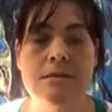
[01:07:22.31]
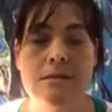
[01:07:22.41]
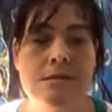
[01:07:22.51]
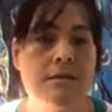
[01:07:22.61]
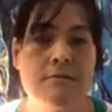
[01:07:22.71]

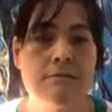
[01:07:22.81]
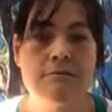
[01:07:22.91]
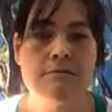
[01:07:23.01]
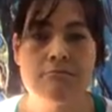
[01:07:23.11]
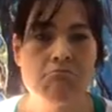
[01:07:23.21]
Yeah, you don't have to
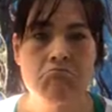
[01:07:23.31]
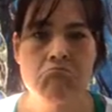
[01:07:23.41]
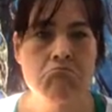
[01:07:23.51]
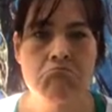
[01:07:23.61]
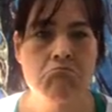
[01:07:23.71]
post anything
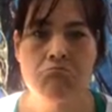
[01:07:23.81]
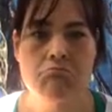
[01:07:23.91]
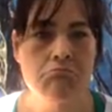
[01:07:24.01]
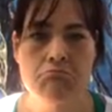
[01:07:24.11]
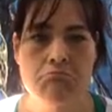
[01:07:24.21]
to
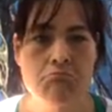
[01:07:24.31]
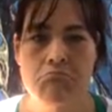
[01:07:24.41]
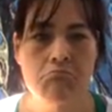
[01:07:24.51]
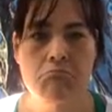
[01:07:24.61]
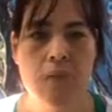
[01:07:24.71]
learn from
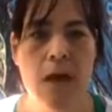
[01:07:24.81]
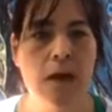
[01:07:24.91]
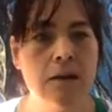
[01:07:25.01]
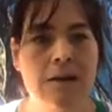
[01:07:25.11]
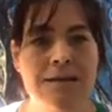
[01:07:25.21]
other people.
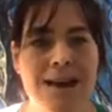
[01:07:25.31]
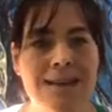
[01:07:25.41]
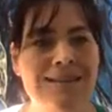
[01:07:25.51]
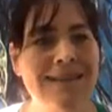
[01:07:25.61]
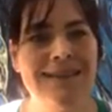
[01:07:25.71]

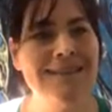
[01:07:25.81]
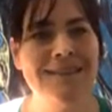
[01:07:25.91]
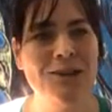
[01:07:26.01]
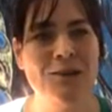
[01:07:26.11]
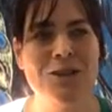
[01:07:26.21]
Exactly.
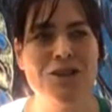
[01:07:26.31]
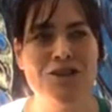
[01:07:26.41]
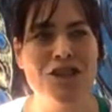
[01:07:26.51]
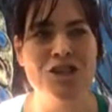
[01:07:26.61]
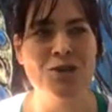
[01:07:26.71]
You can
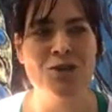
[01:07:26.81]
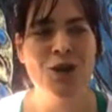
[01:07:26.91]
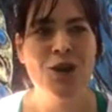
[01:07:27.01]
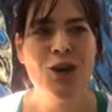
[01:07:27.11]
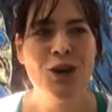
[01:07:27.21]

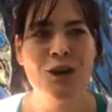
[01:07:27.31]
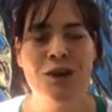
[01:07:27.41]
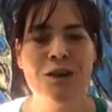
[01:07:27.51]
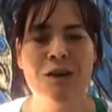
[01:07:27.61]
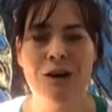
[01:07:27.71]
you
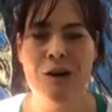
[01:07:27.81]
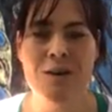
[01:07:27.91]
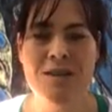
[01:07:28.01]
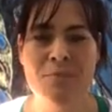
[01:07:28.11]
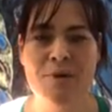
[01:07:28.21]
can grow
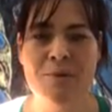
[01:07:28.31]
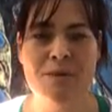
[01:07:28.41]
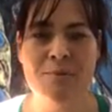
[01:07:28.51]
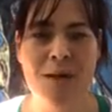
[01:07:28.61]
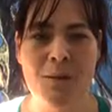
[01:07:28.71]
as a
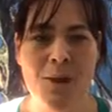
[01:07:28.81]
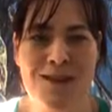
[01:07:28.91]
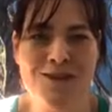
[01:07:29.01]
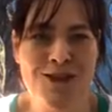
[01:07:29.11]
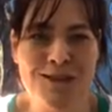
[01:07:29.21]
person by
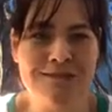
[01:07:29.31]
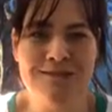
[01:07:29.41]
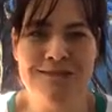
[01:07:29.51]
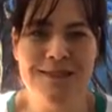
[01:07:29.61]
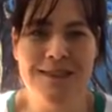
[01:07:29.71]
watching.
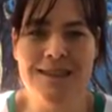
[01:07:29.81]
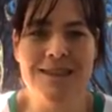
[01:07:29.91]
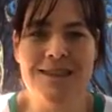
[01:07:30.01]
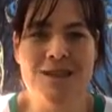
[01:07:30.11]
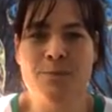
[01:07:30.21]

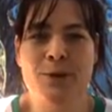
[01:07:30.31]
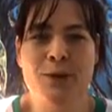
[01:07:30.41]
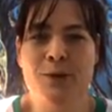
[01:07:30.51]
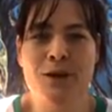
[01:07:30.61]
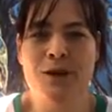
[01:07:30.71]
That's the
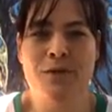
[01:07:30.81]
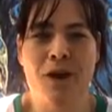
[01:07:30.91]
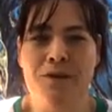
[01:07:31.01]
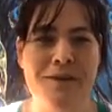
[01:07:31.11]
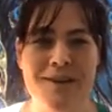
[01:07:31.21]
beauty of all
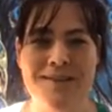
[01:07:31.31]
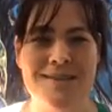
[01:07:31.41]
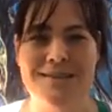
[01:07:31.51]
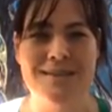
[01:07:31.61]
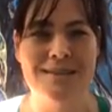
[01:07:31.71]
of this.
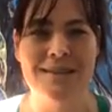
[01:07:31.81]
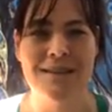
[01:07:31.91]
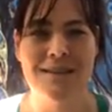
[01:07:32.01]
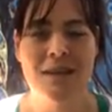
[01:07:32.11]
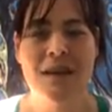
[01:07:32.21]

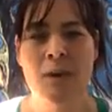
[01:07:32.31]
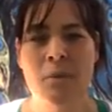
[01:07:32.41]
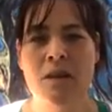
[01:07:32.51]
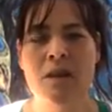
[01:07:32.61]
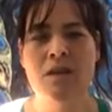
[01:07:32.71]
I'm a
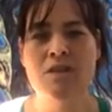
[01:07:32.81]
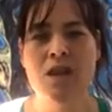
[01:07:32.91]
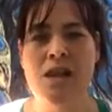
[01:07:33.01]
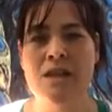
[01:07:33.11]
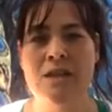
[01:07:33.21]
little
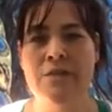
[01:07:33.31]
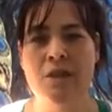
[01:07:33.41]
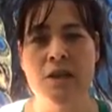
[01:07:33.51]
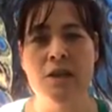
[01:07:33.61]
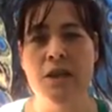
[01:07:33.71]
jealous of
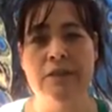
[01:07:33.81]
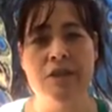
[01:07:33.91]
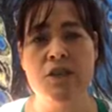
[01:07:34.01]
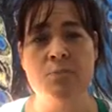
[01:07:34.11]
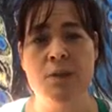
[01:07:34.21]
your
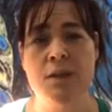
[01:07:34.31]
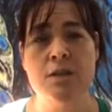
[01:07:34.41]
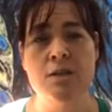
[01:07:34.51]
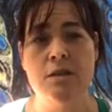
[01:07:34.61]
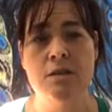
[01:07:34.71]
cleavage,
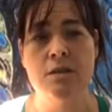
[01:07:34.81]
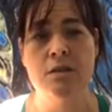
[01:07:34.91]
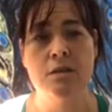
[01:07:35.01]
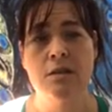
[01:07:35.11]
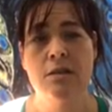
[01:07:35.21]
bitch.
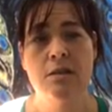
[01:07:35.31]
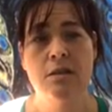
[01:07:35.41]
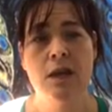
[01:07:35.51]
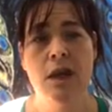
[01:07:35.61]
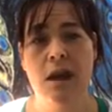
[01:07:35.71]

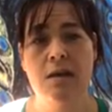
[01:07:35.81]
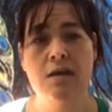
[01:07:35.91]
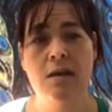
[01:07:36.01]
I gotta say.